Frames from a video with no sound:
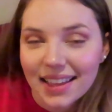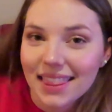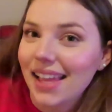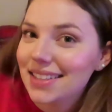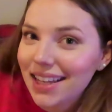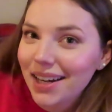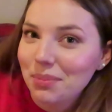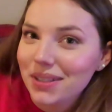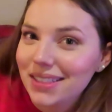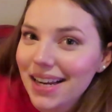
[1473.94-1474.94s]
that's the kind of
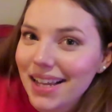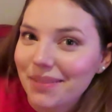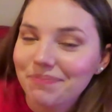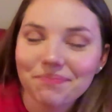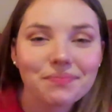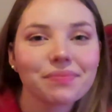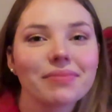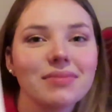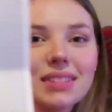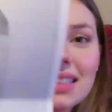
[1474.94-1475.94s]
person I am.
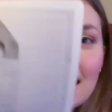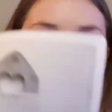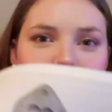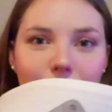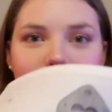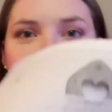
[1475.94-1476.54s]
Anyways,